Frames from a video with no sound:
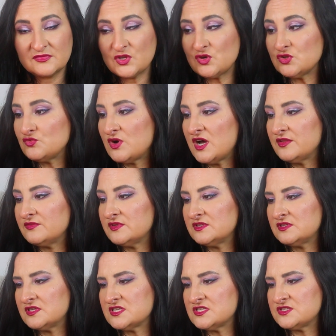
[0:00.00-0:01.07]
good
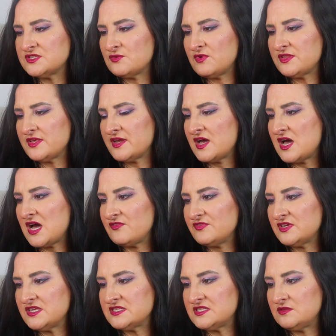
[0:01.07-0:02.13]
one. This, the one I have
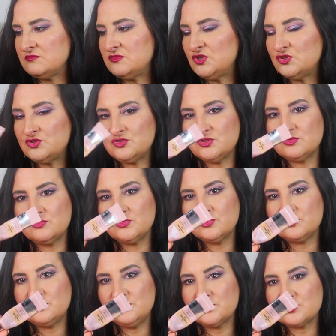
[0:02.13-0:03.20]
is in medium
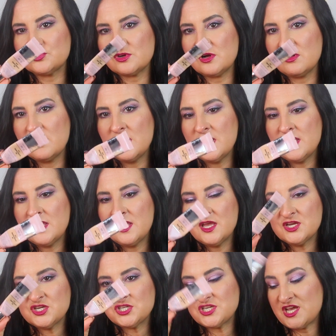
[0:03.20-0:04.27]
neutral
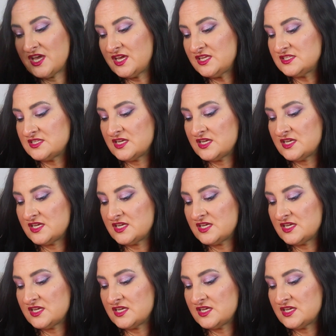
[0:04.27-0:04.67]
shade.